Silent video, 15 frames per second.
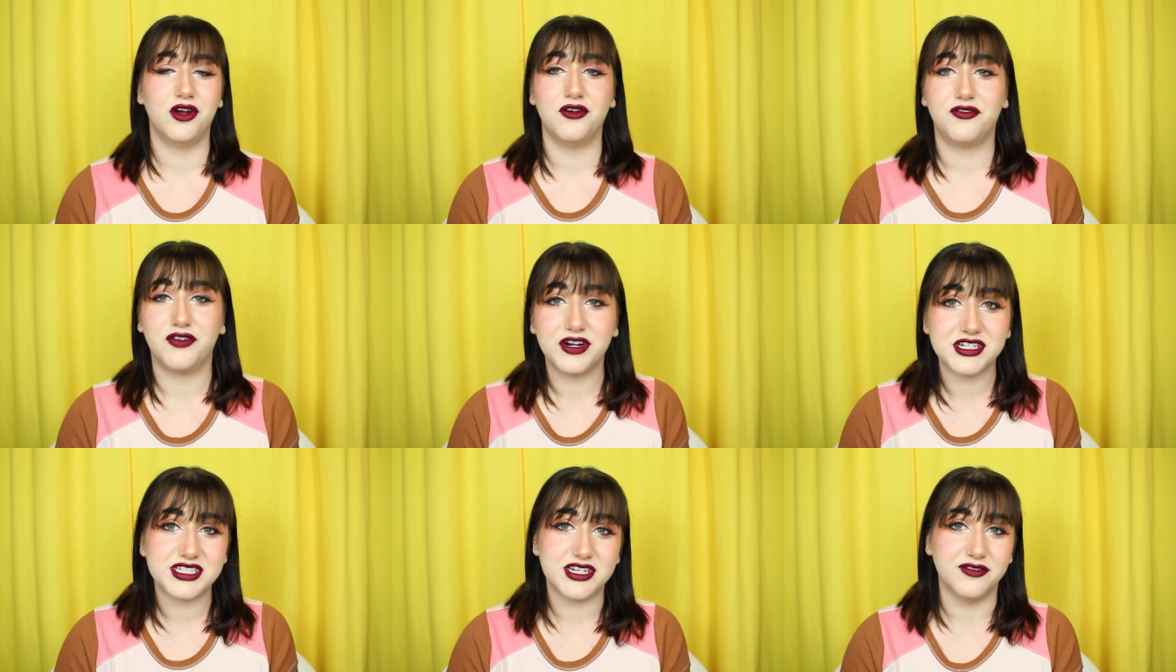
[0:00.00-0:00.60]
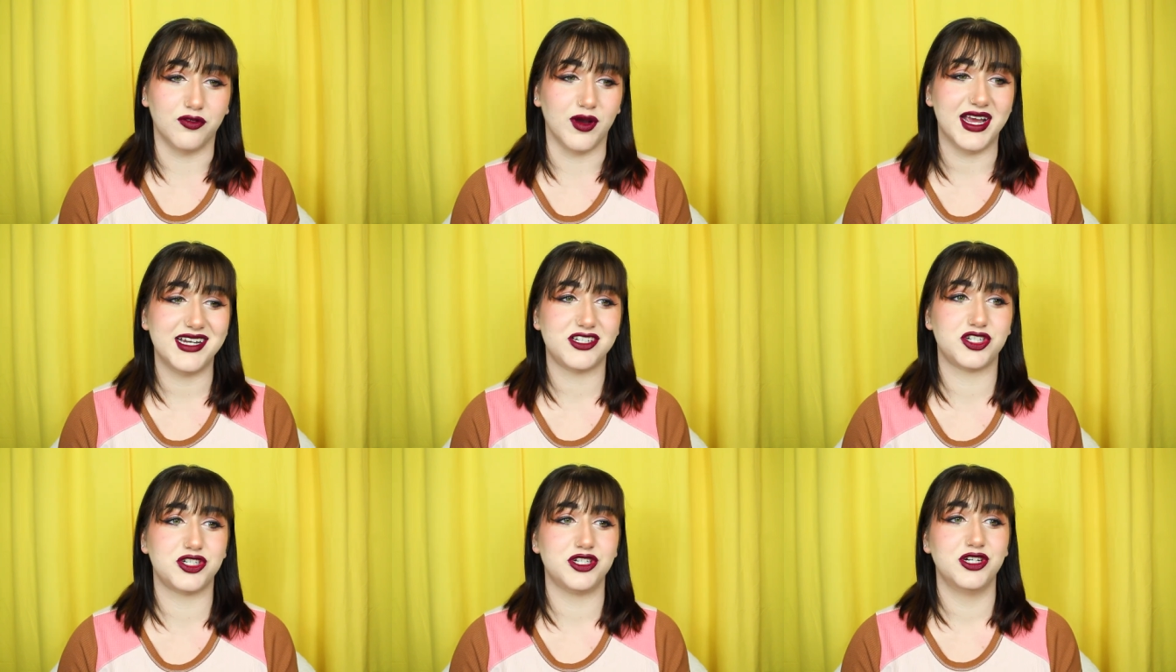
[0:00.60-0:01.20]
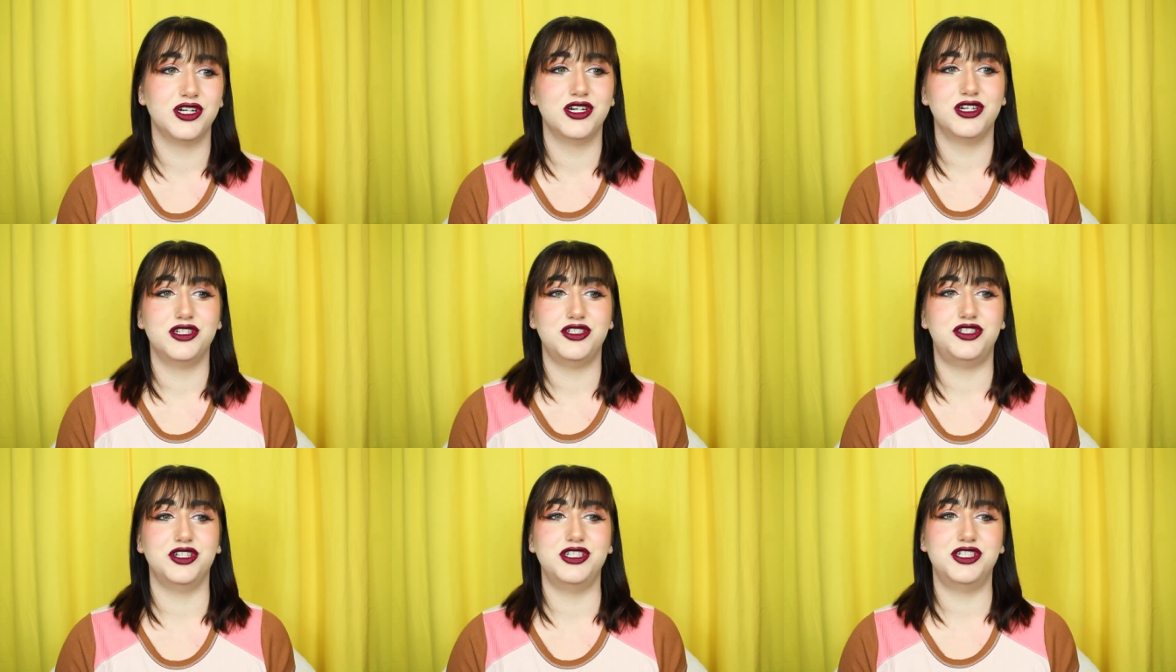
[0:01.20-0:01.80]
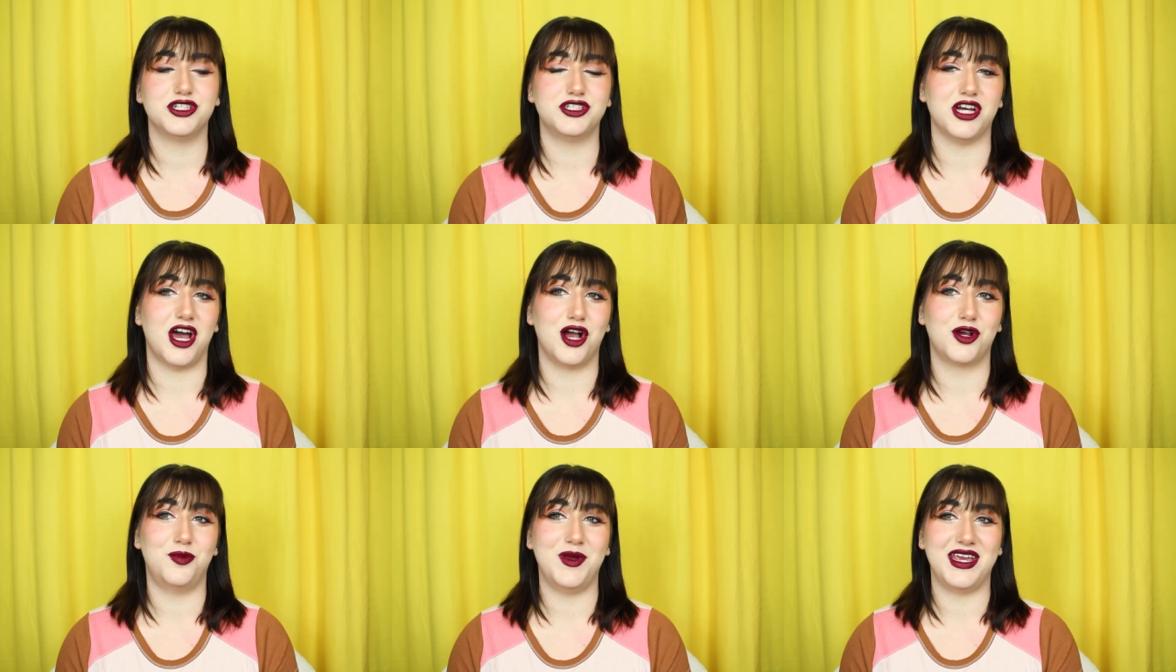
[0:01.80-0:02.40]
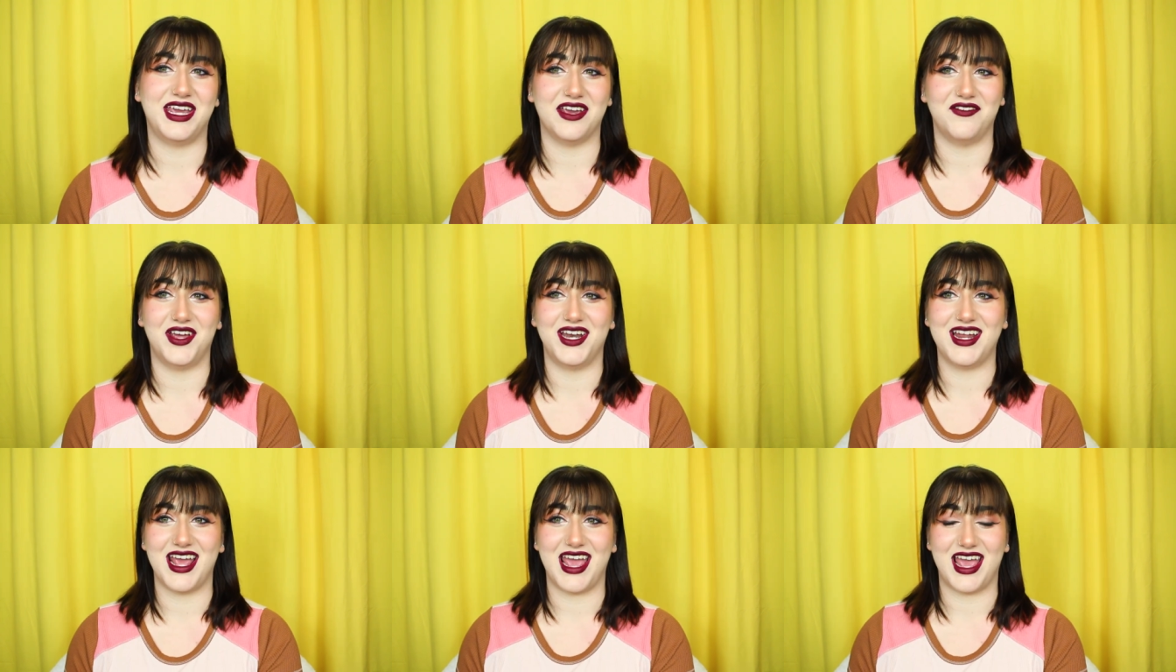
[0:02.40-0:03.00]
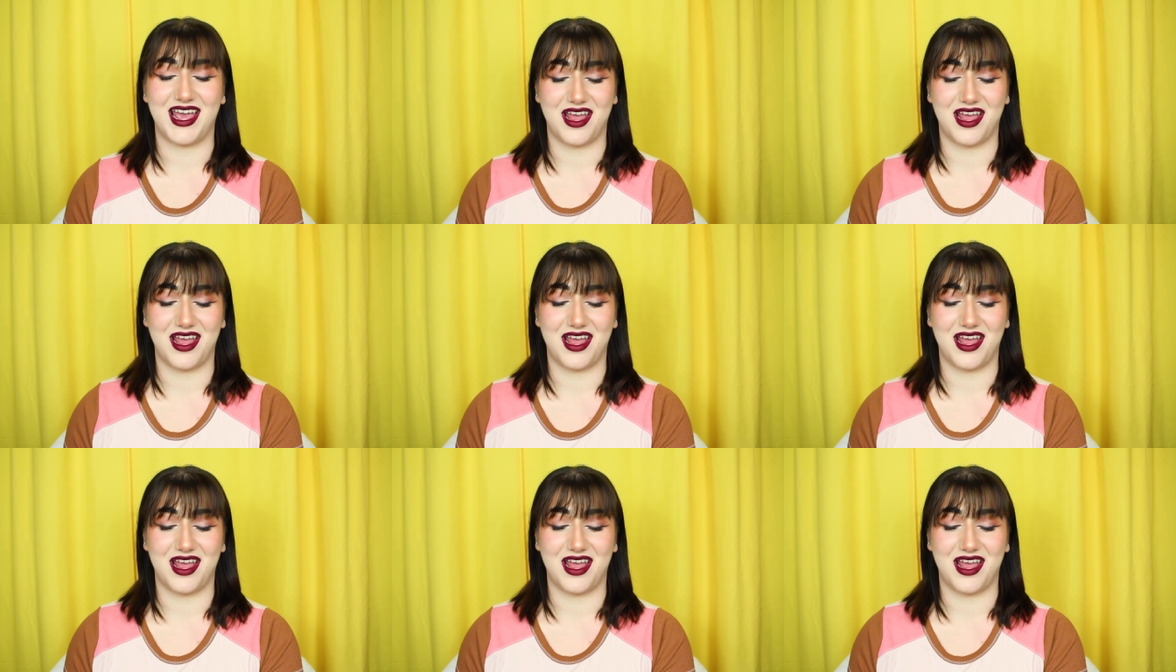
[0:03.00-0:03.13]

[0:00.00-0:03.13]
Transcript: First of which, should your dog be given